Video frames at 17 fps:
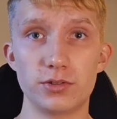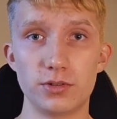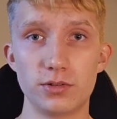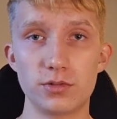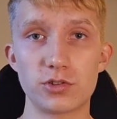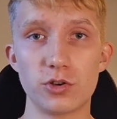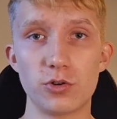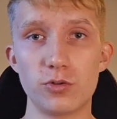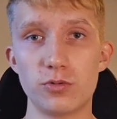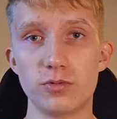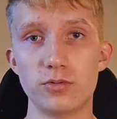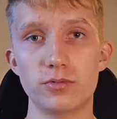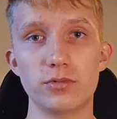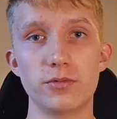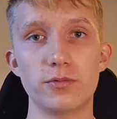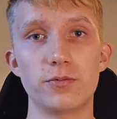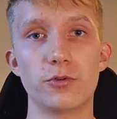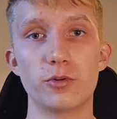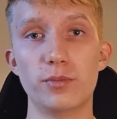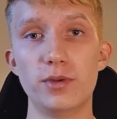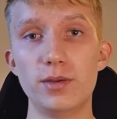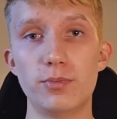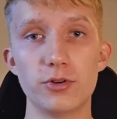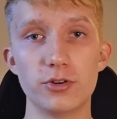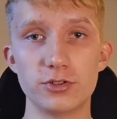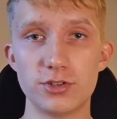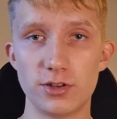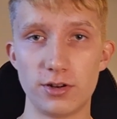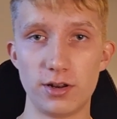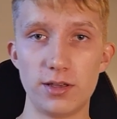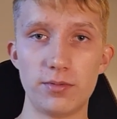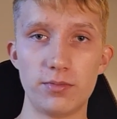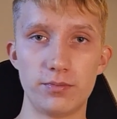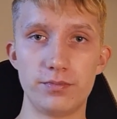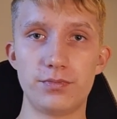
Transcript: so for me personally,